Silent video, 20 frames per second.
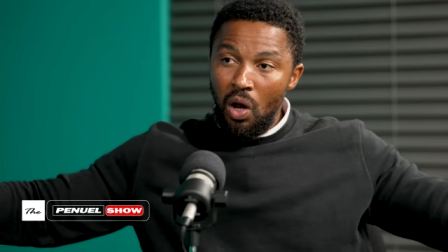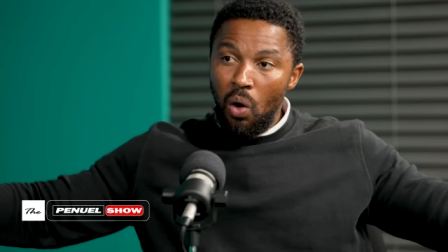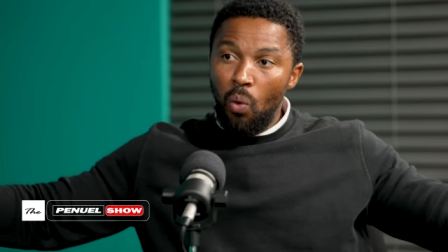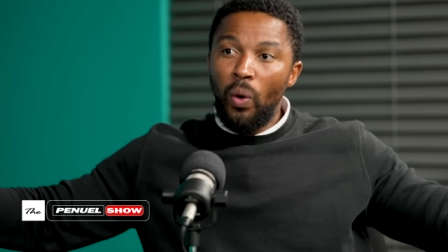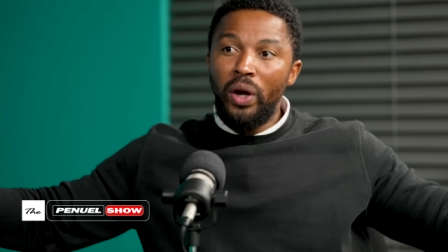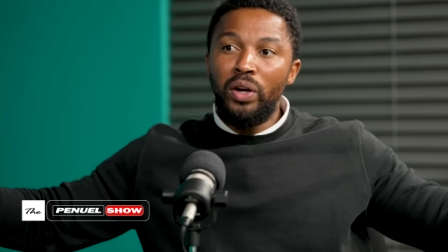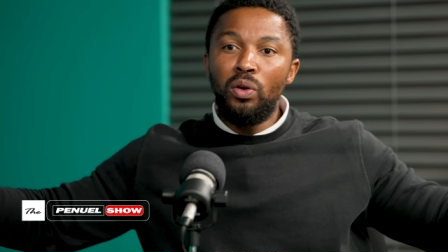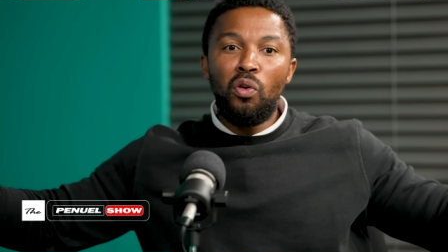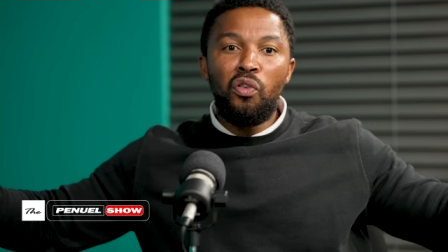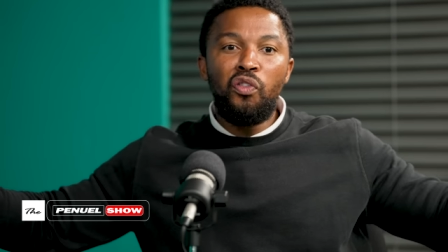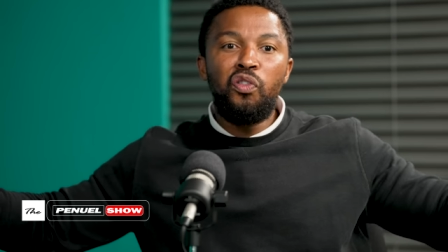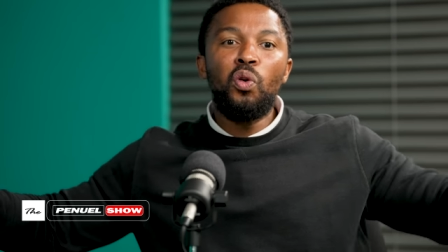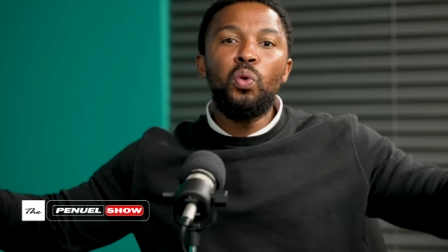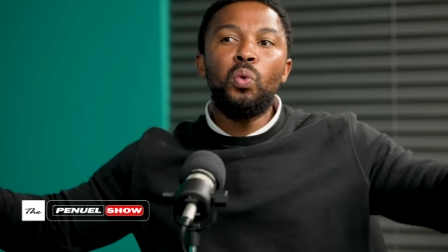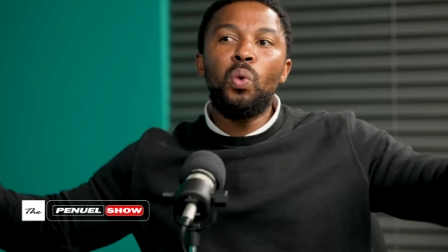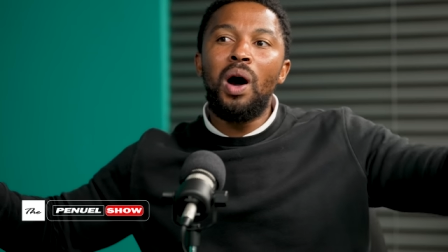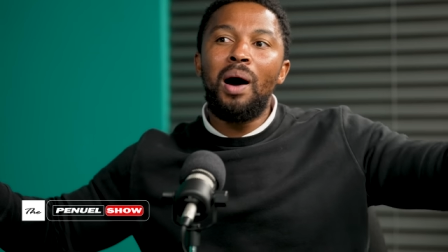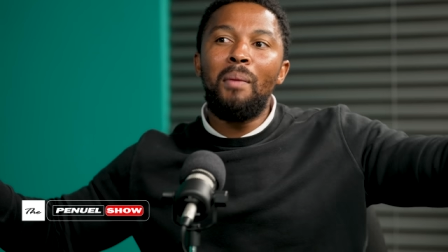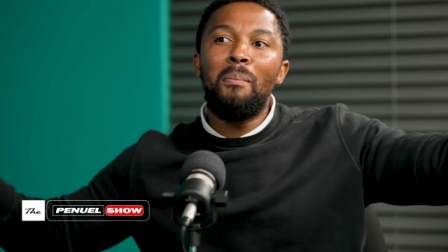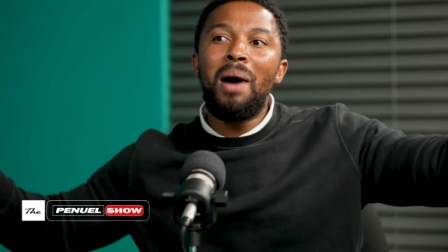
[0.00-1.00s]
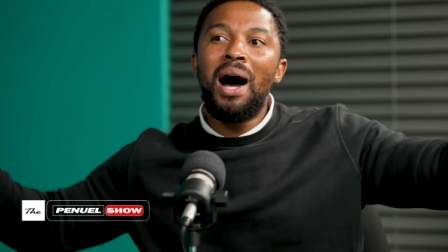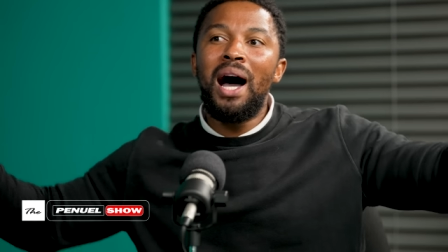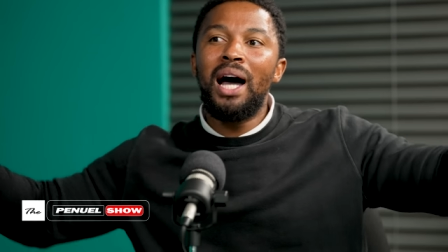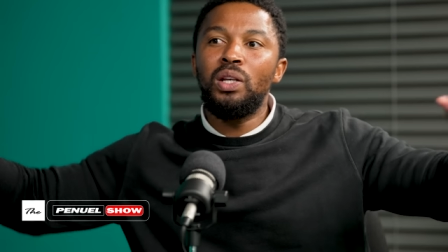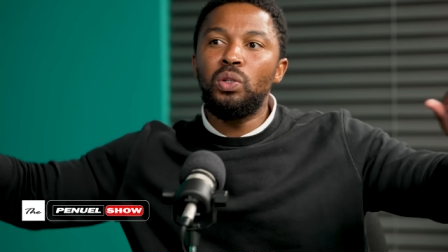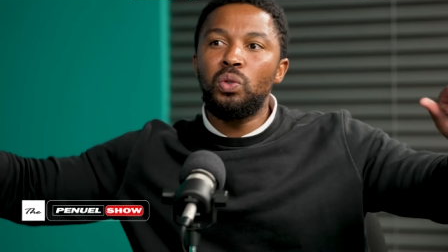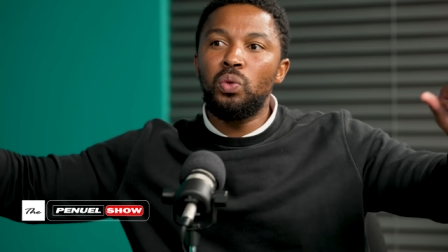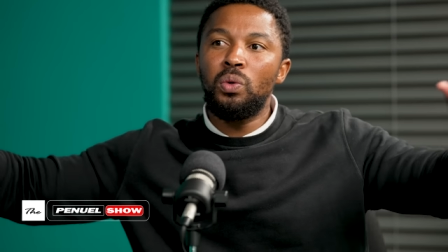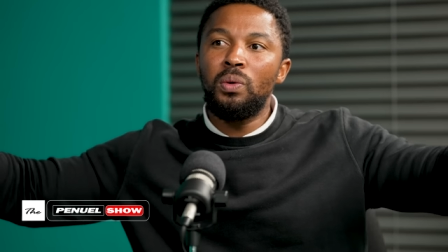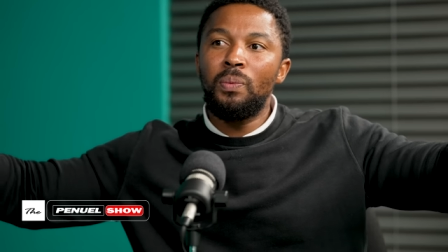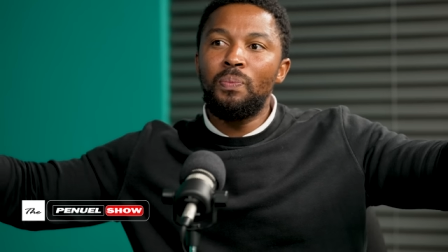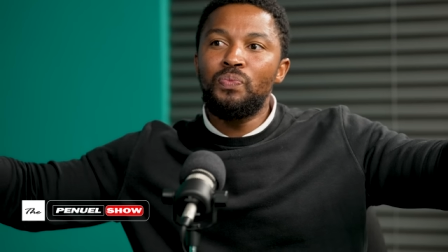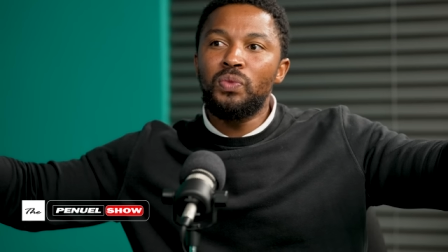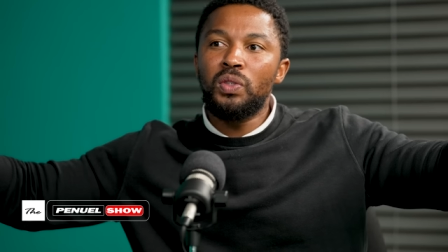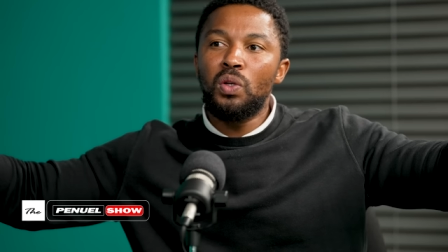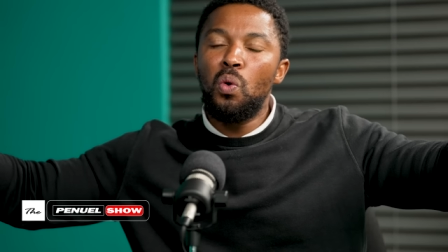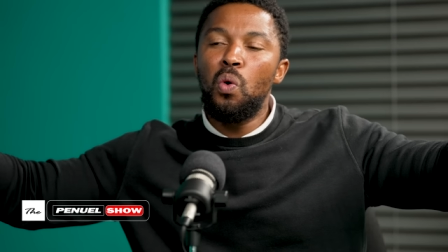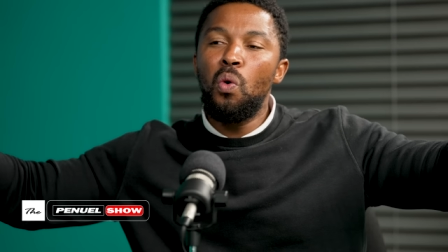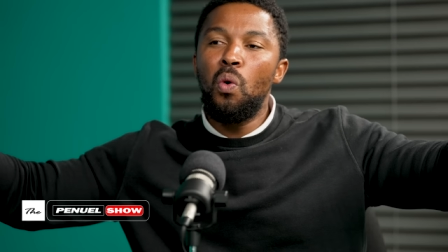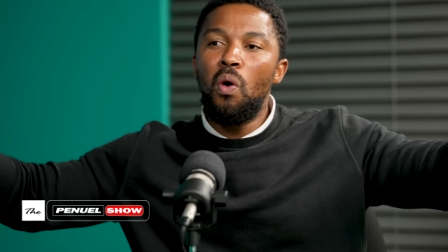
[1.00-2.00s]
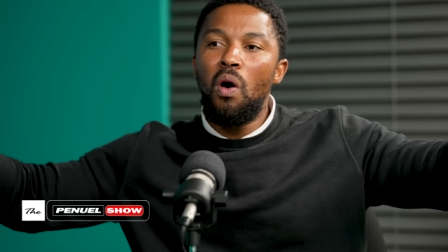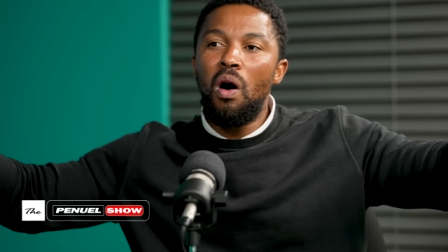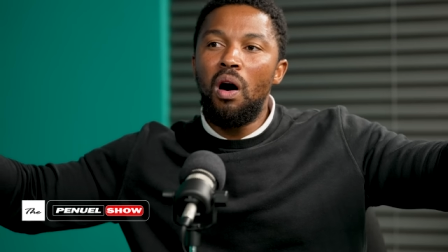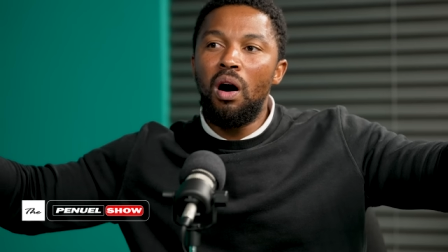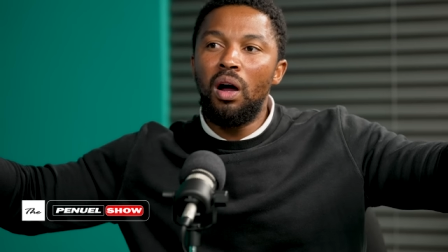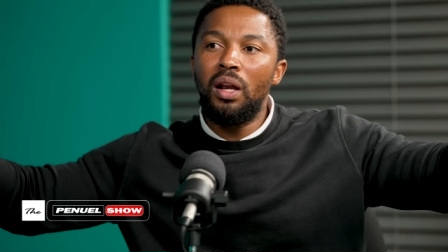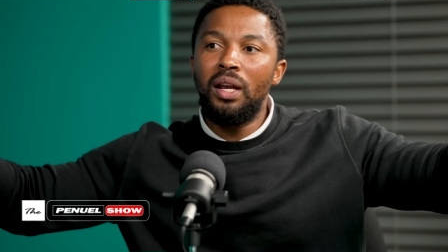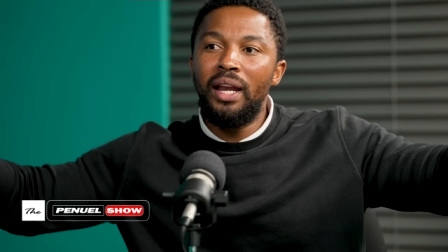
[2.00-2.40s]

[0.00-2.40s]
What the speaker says: When Ufunu are bantu who are